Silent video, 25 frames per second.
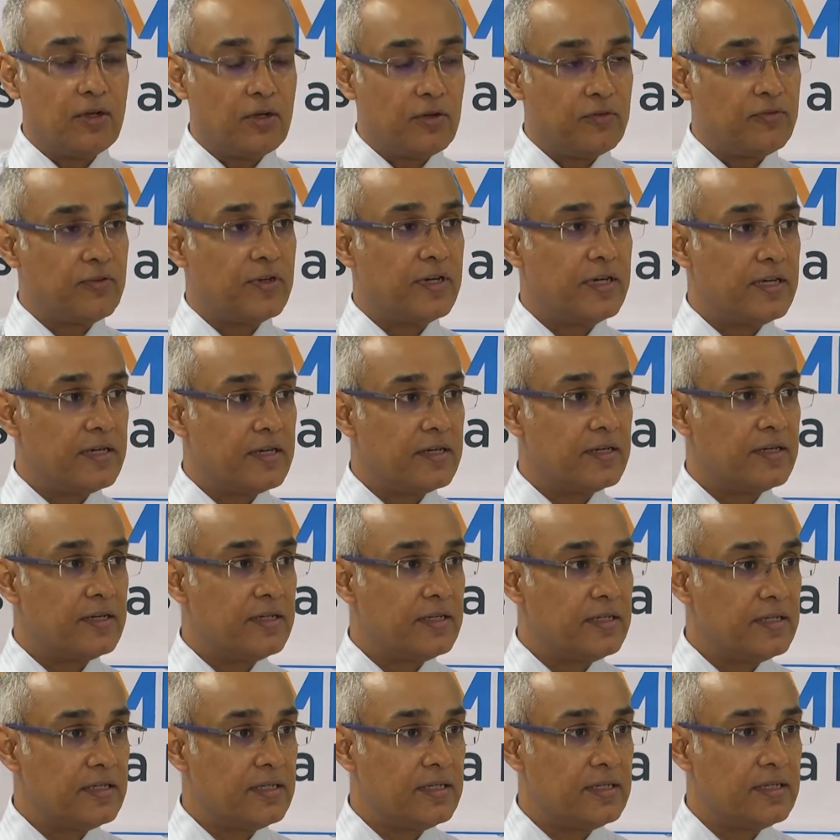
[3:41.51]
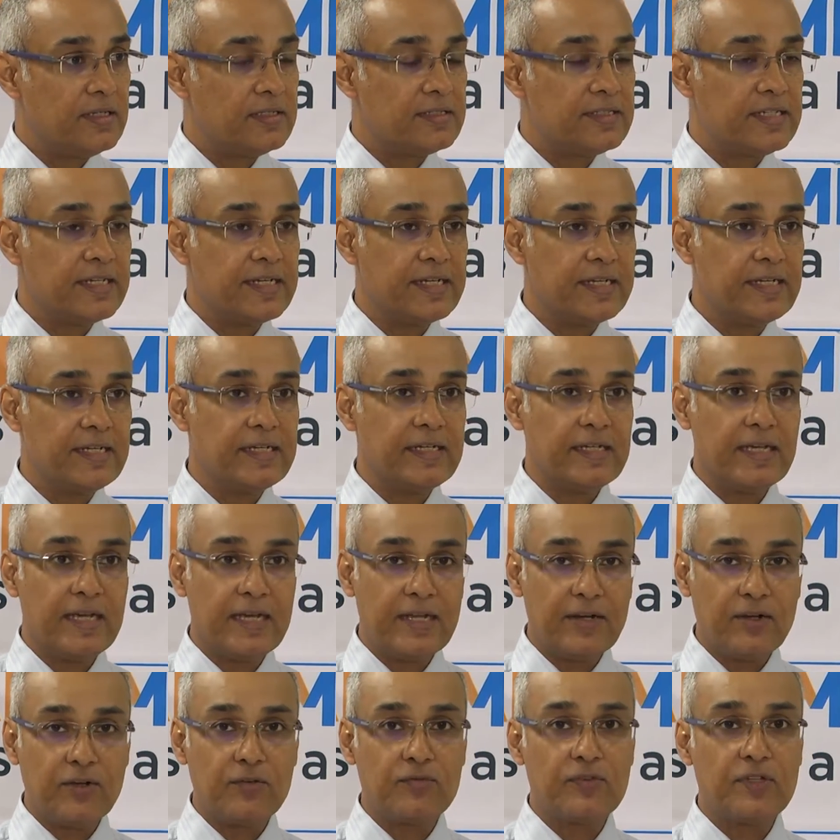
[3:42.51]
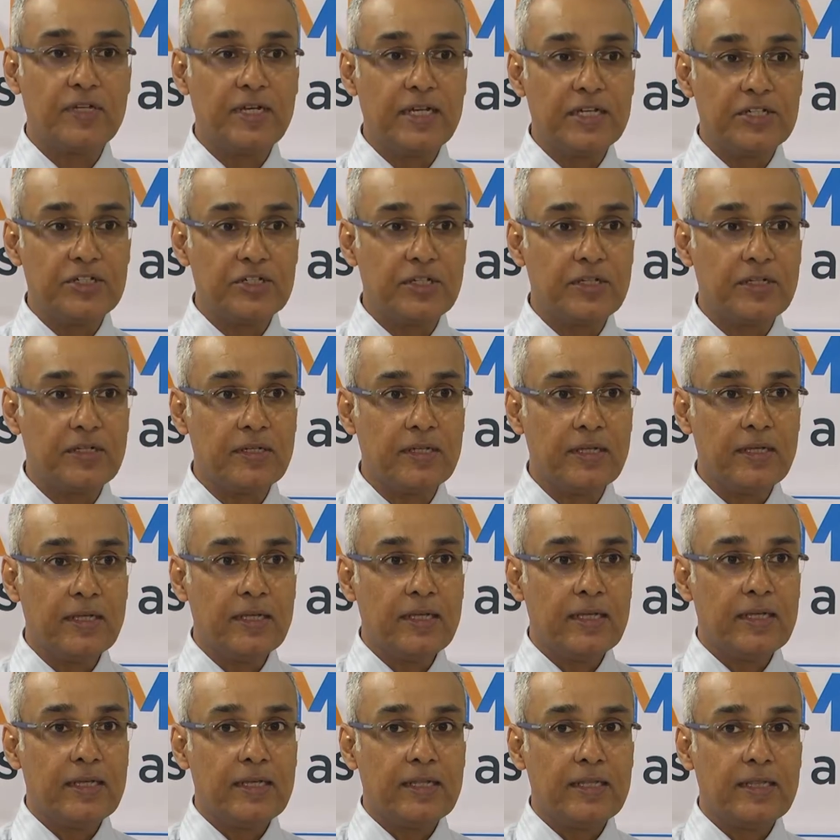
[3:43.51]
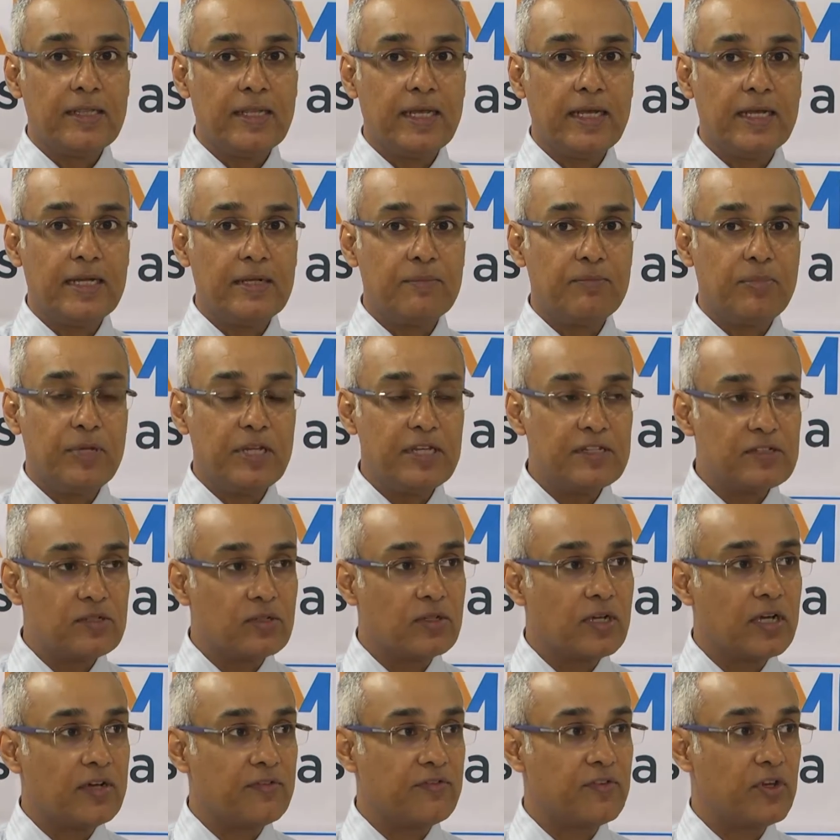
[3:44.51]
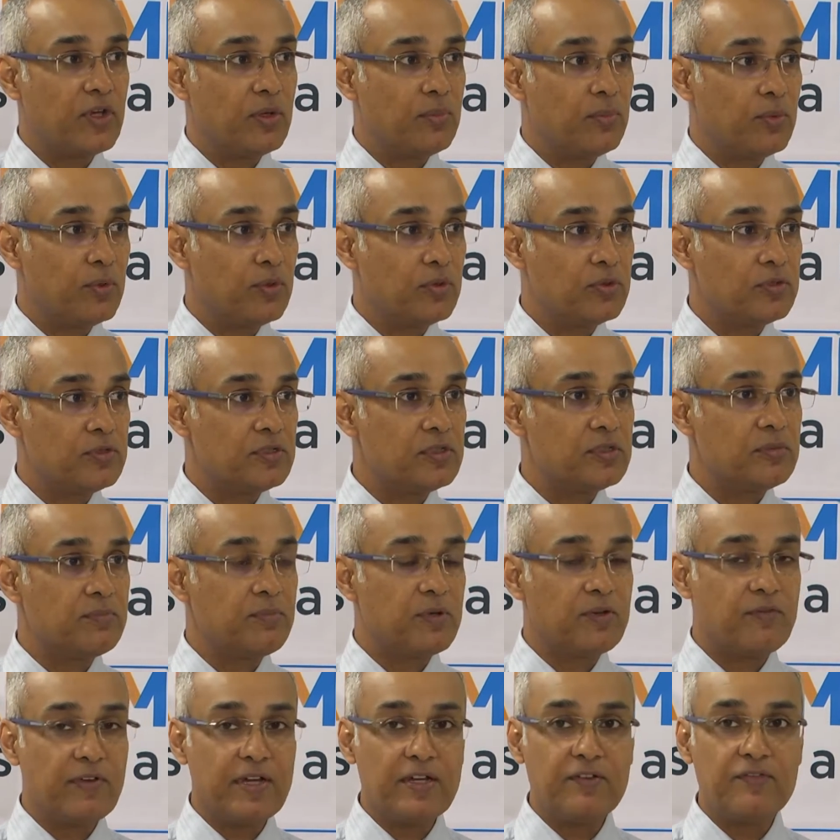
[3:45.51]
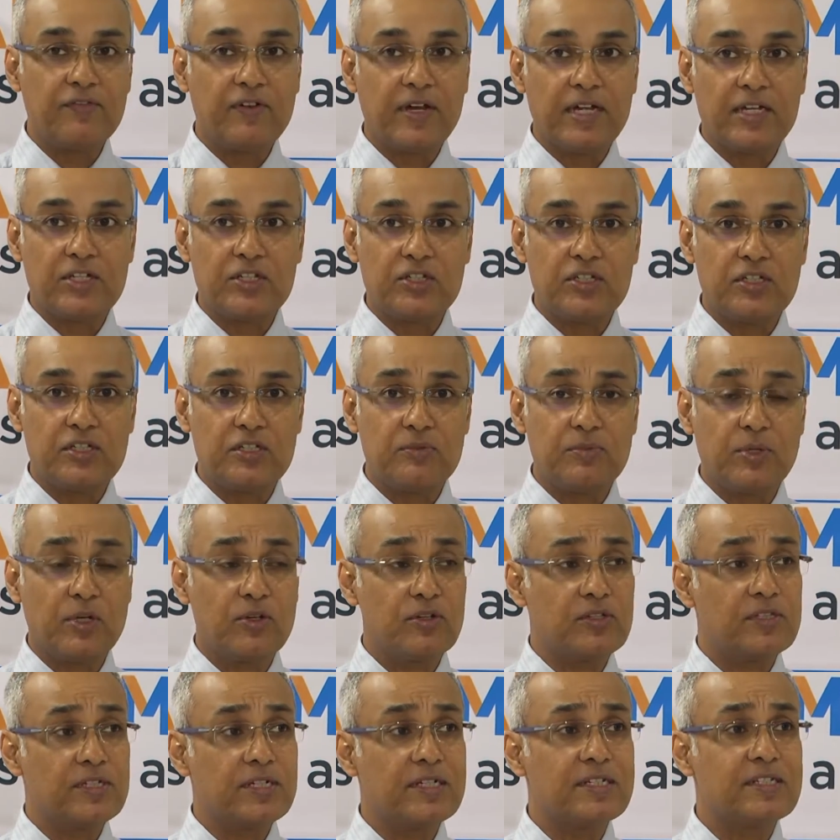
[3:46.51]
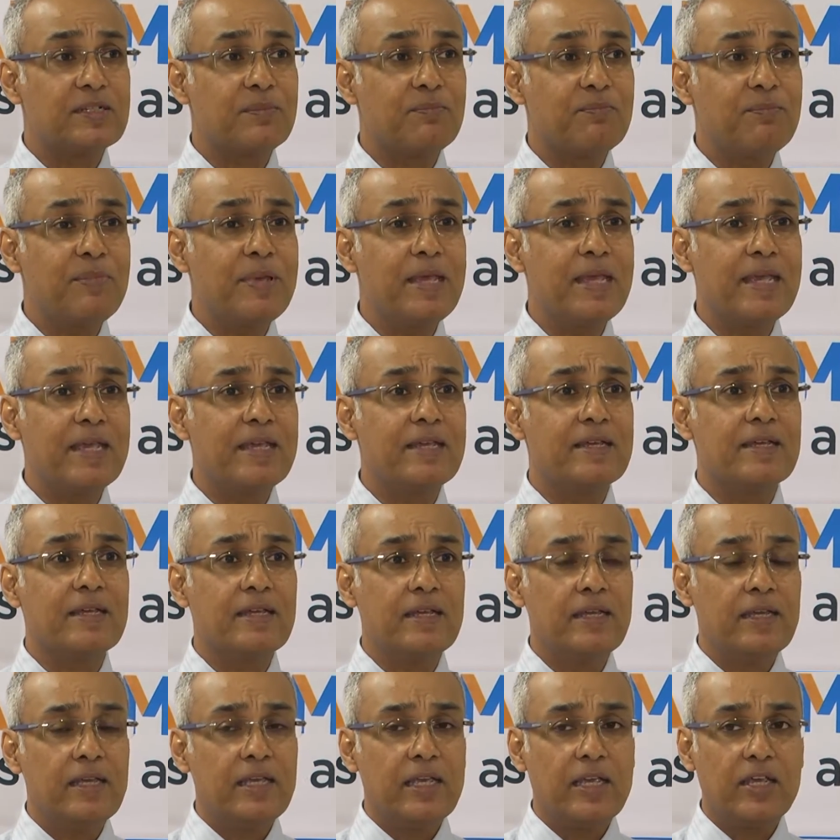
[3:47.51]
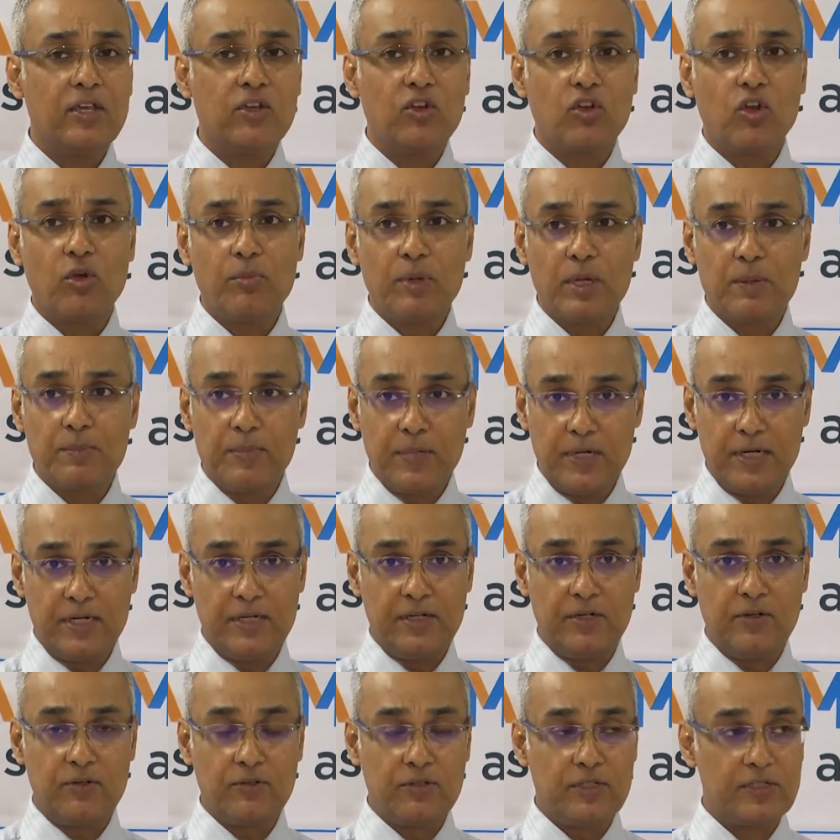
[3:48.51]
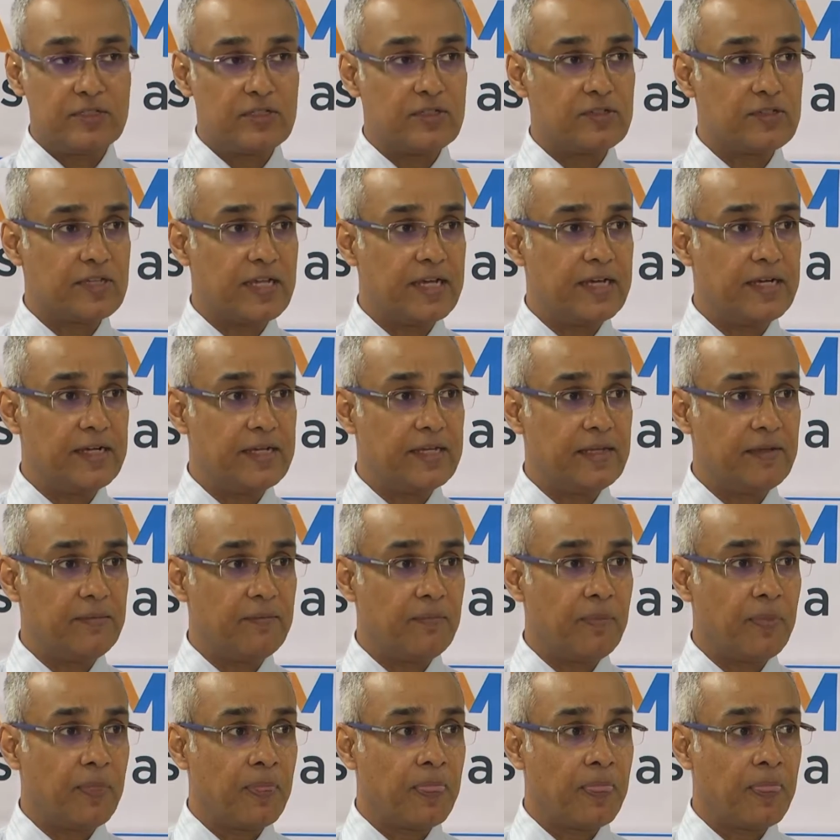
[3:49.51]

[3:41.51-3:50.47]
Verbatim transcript: of our uh, city and of the nation that please look after your bones, prevent fractures, because it is a big economic burden to the society.